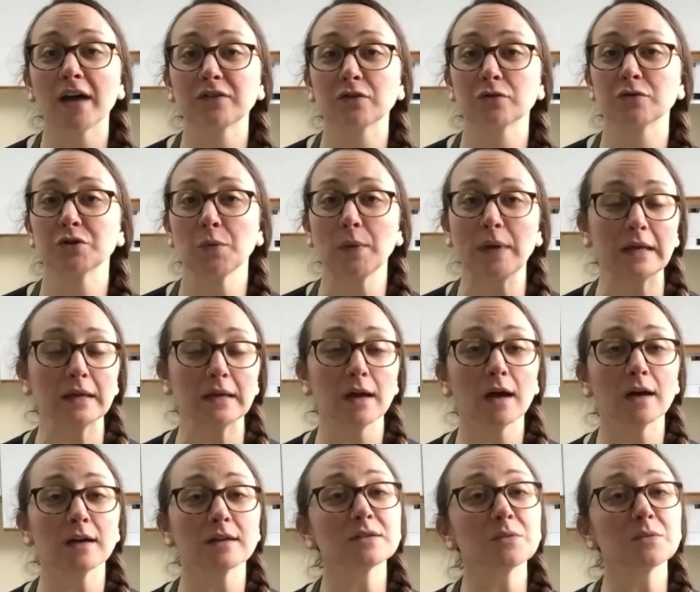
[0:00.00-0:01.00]
They're doing
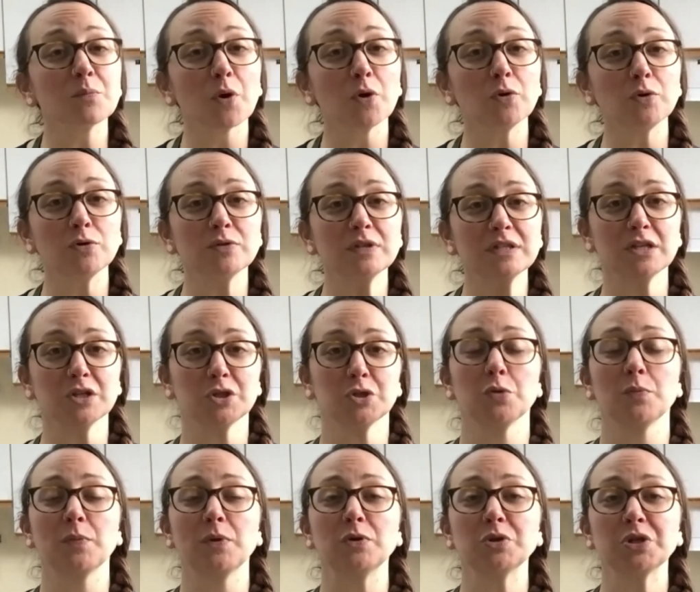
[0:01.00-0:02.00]
some produce
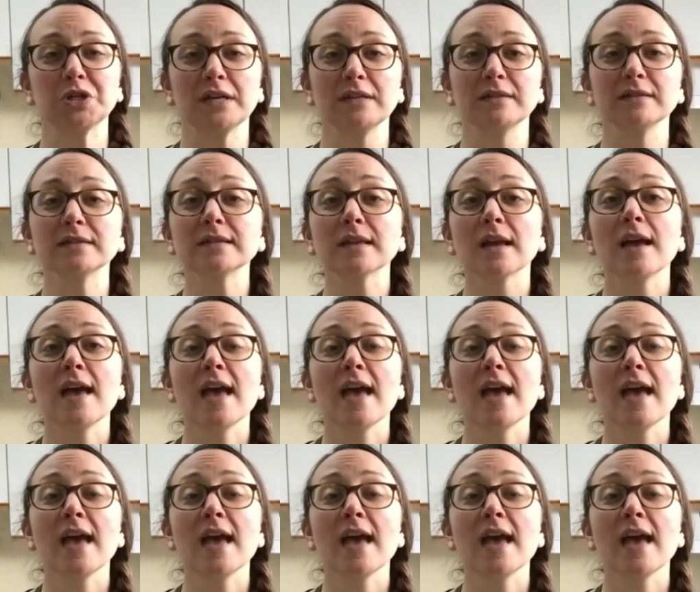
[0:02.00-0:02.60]
distributions.